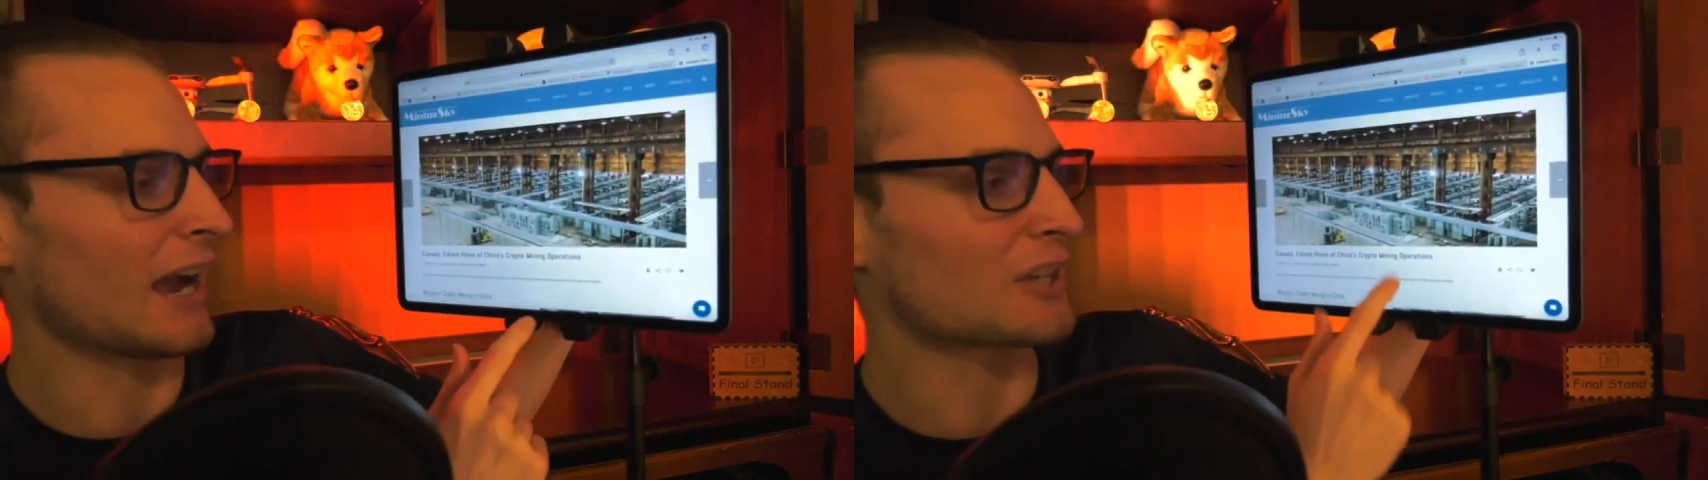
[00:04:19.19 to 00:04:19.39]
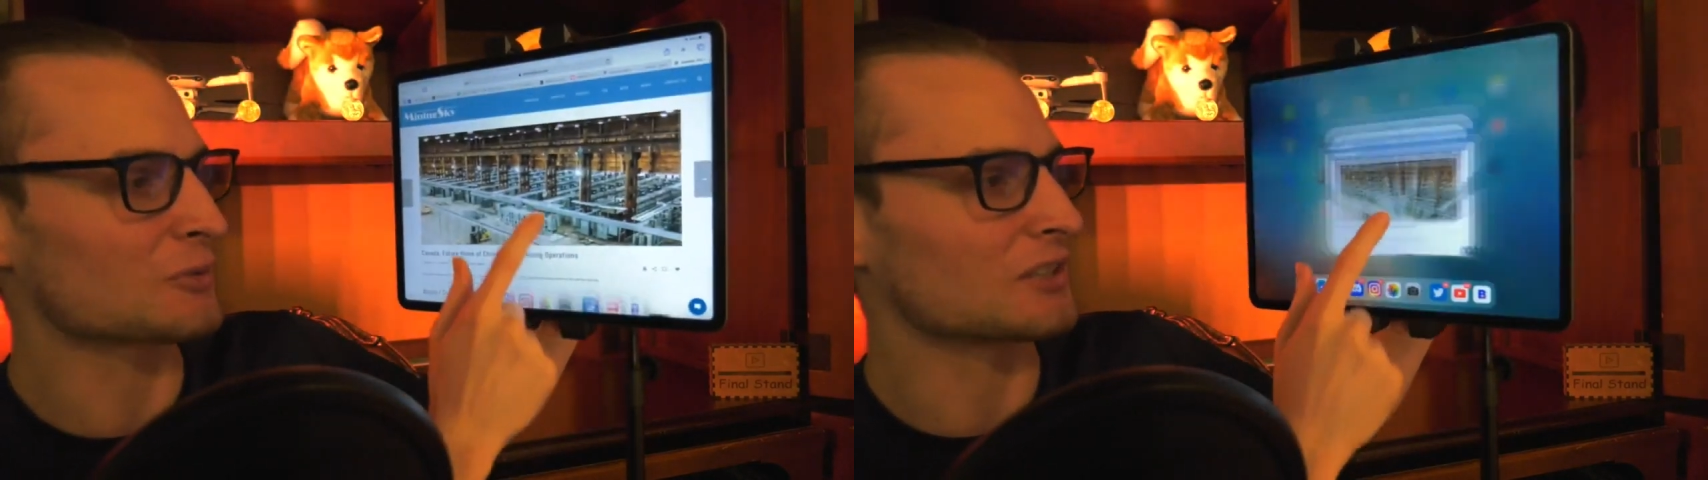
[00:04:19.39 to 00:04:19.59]

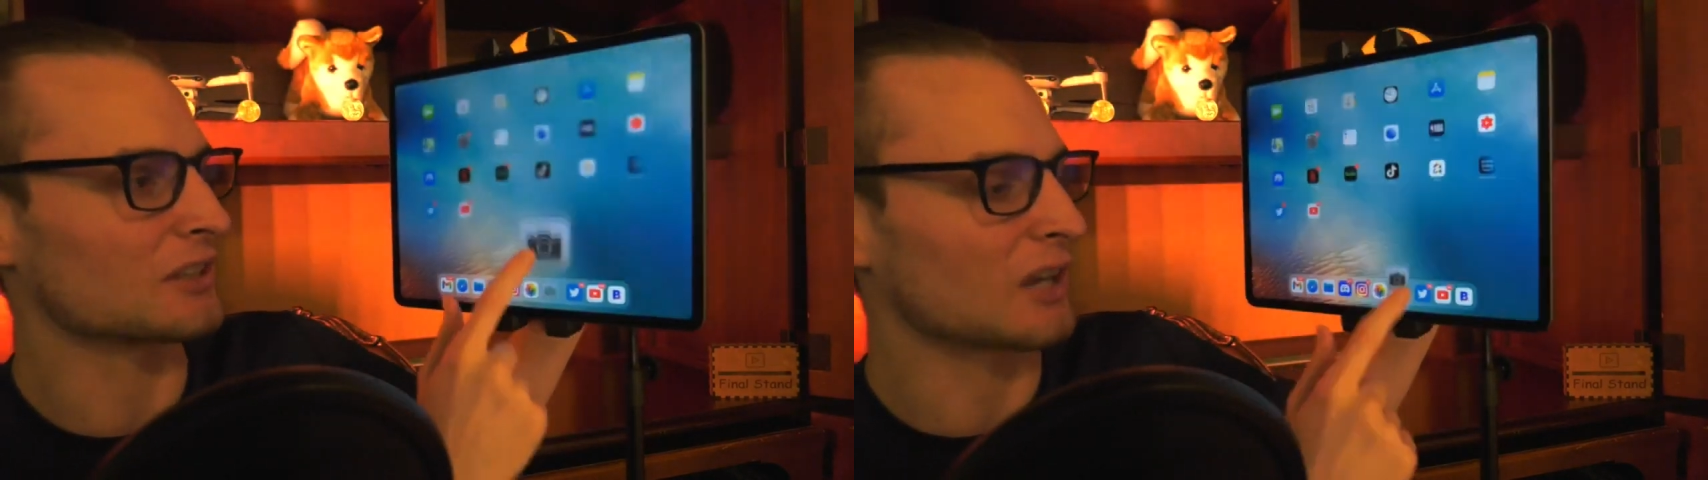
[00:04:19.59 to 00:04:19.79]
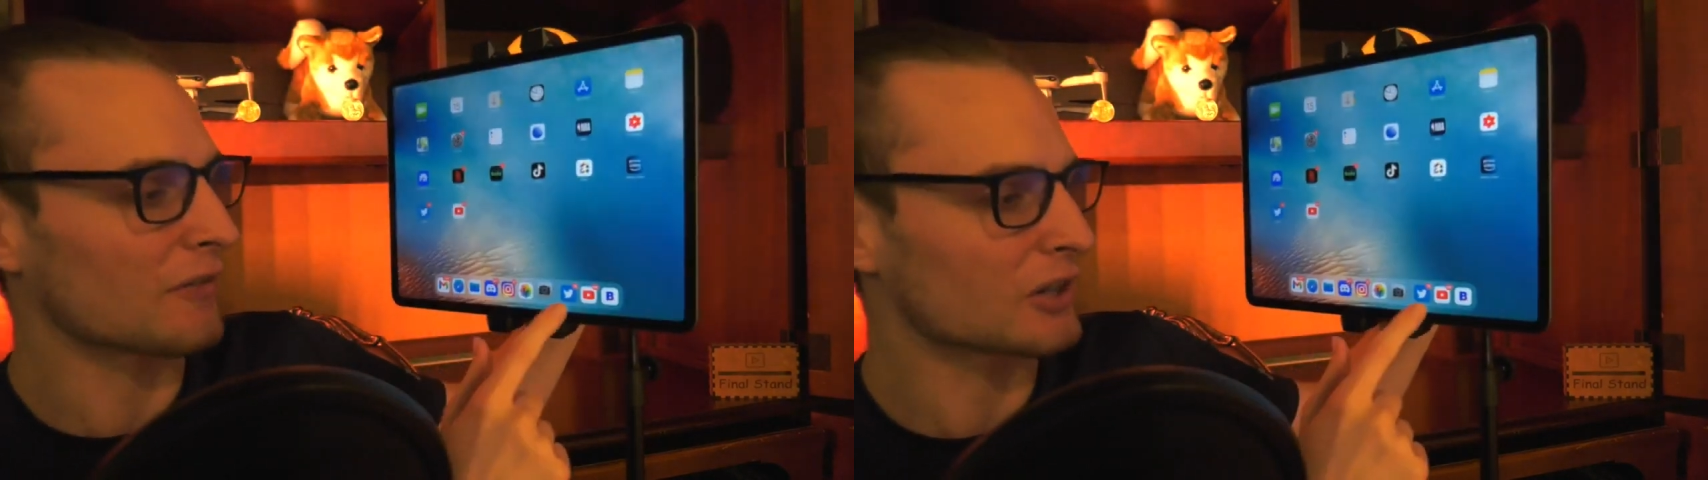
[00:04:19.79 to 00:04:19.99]
as we're seeing
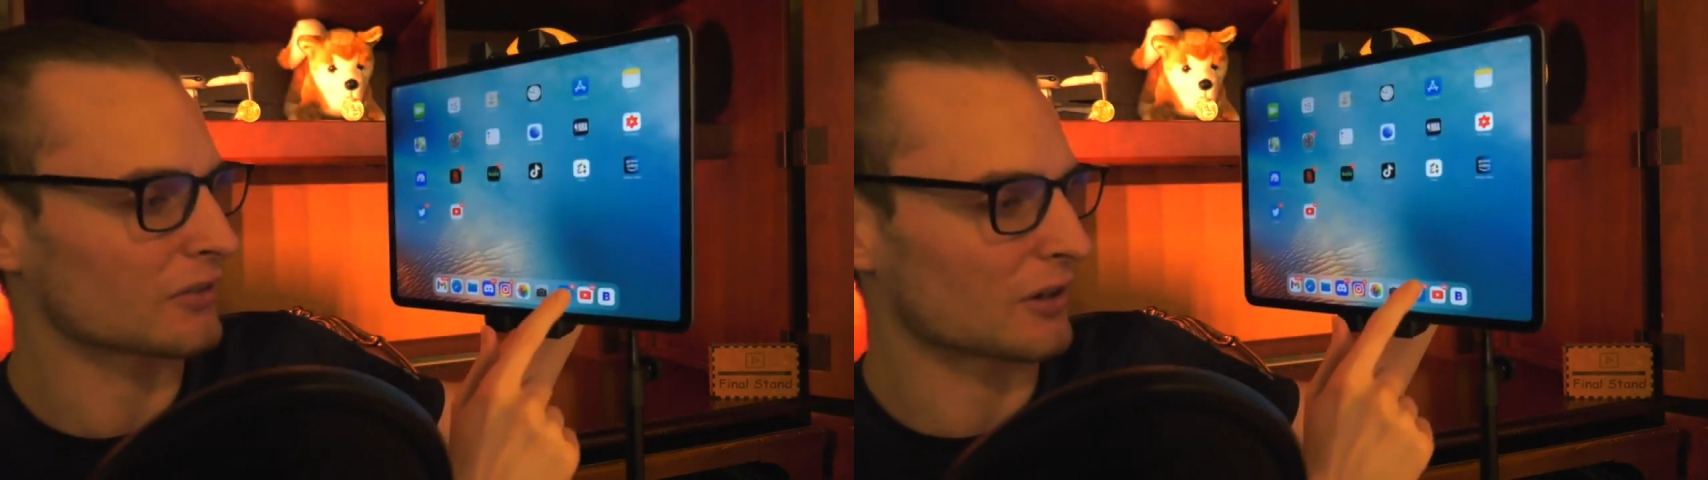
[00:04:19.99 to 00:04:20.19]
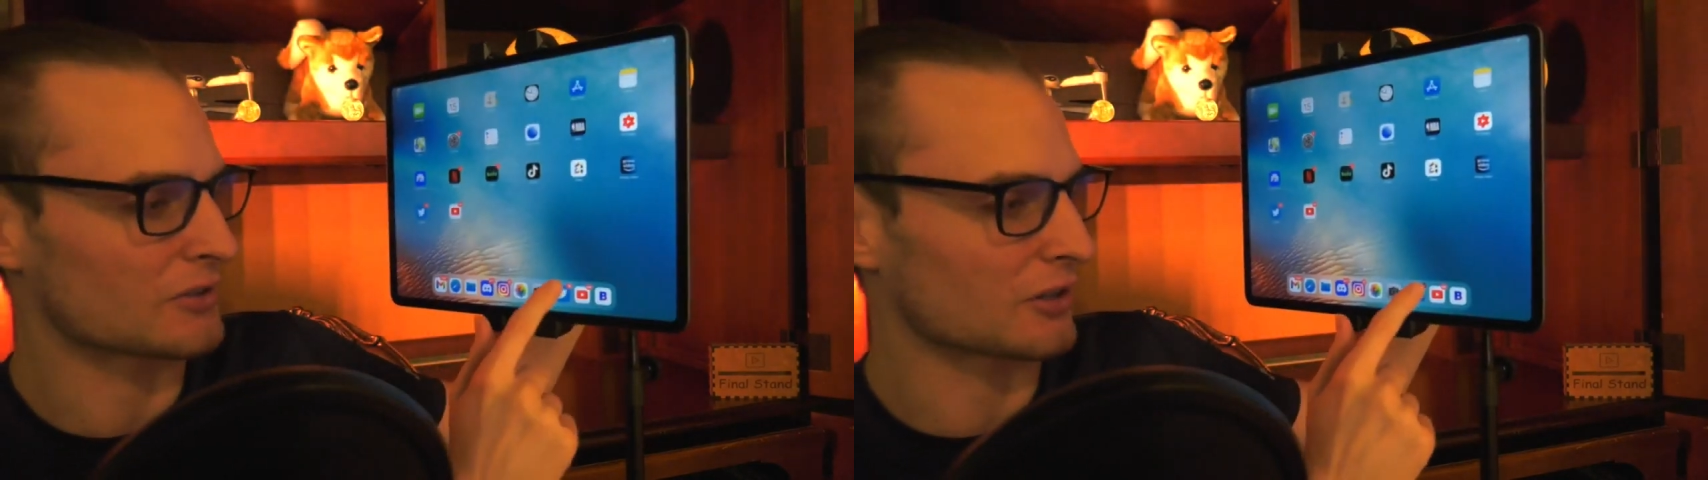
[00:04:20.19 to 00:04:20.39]
the governor
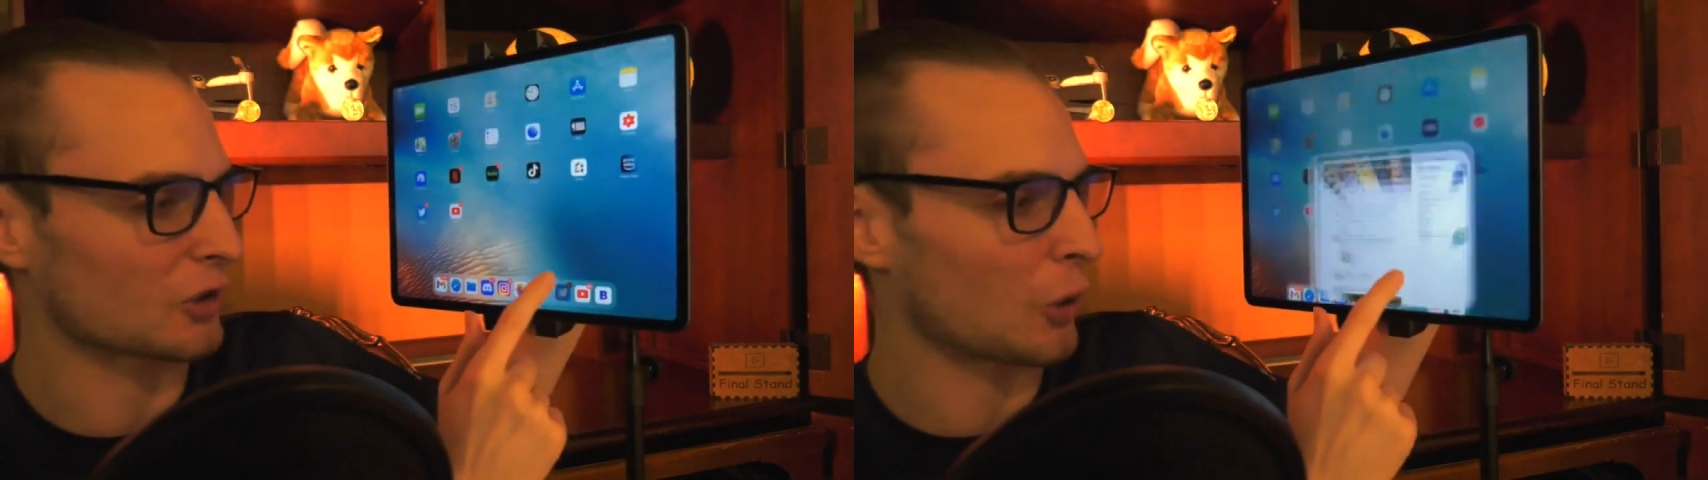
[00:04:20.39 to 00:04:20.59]
there start to